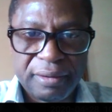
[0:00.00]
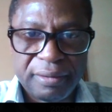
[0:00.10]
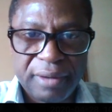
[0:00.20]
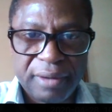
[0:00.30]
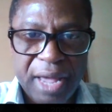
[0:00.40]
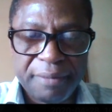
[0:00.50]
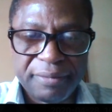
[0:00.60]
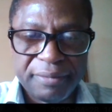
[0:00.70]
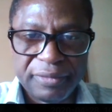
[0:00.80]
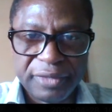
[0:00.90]
I
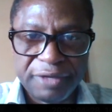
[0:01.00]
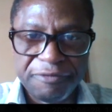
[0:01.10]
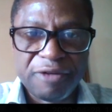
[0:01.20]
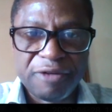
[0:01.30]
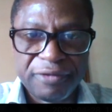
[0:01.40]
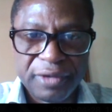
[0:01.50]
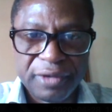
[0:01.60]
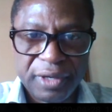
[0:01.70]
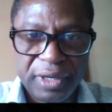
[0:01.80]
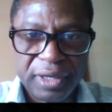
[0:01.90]
am involved
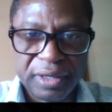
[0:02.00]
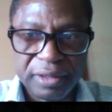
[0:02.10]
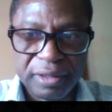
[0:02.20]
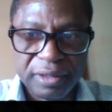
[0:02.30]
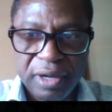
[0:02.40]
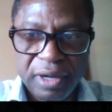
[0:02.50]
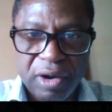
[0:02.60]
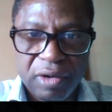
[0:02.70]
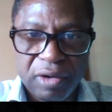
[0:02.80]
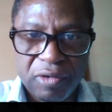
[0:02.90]
in
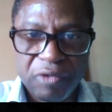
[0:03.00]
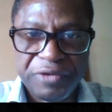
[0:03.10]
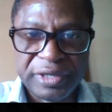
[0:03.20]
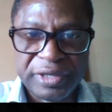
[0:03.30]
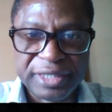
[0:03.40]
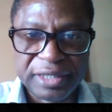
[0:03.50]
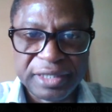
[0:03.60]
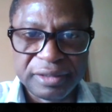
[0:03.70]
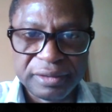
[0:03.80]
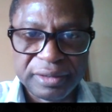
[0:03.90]

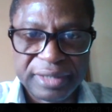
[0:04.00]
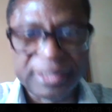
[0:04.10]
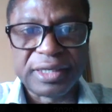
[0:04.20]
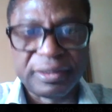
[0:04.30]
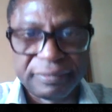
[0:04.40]
COVID-19 testing.